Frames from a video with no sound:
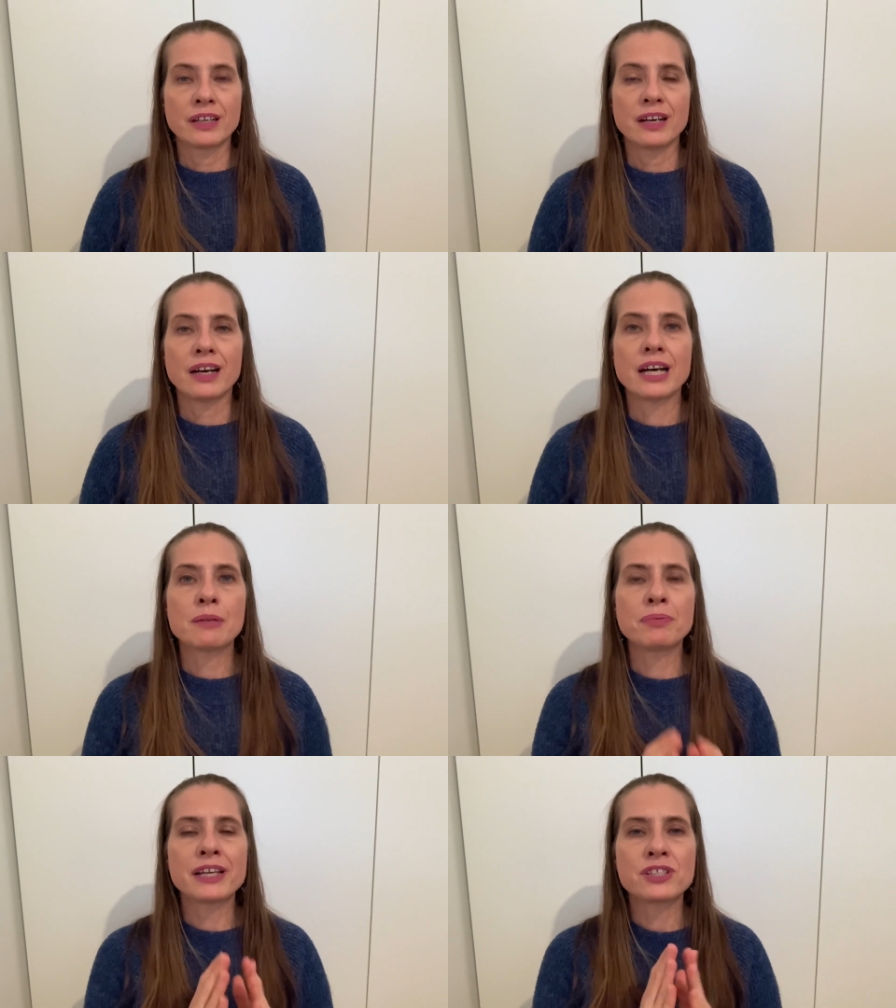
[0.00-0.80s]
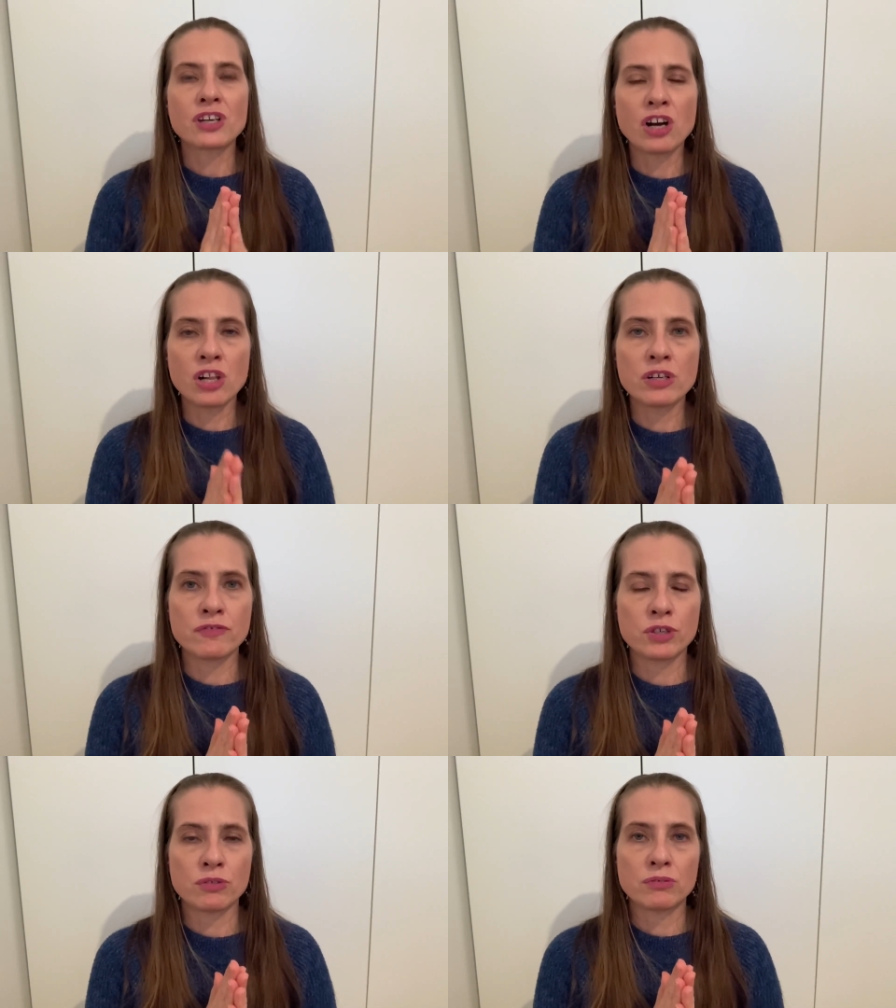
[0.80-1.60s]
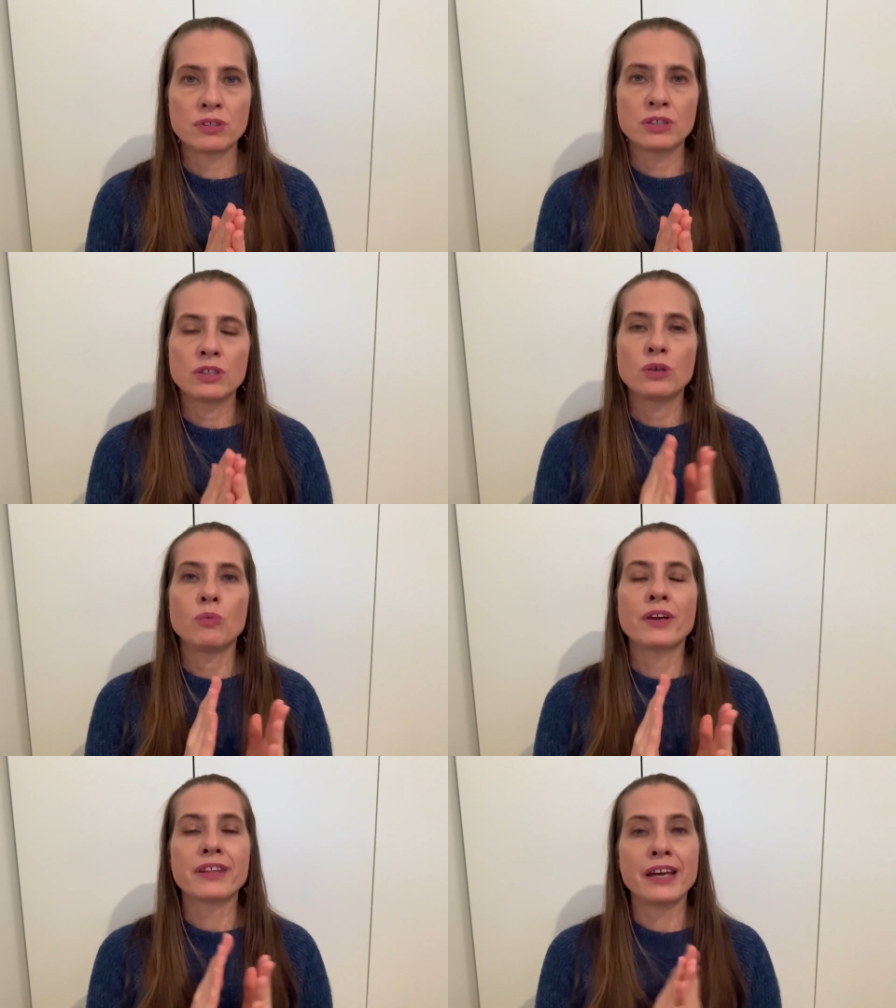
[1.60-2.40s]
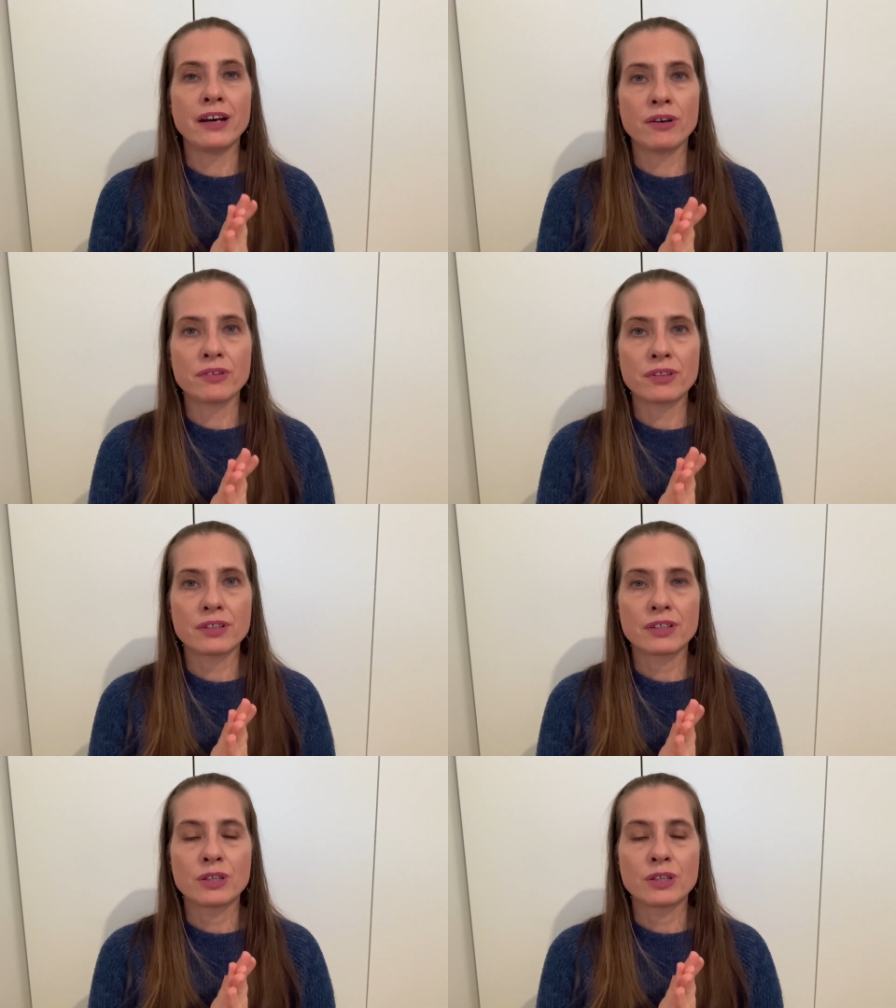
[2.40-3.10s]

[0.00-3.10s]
I bless all of you with health,